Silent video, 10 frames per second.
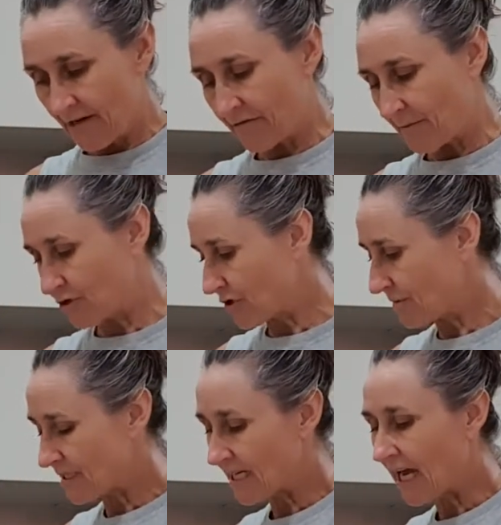from the
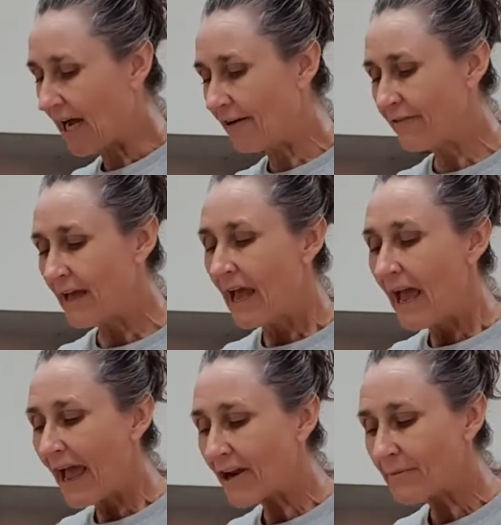strips into half,
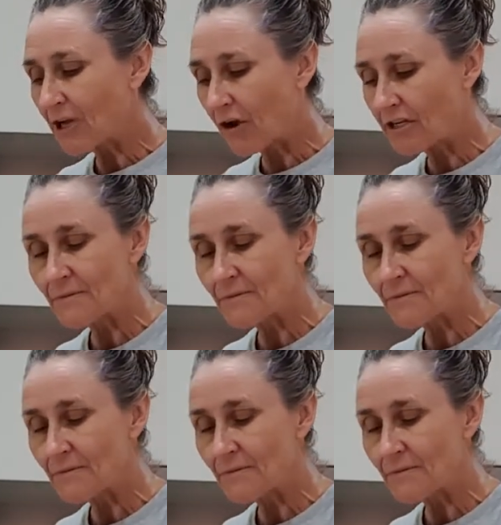and I'm going to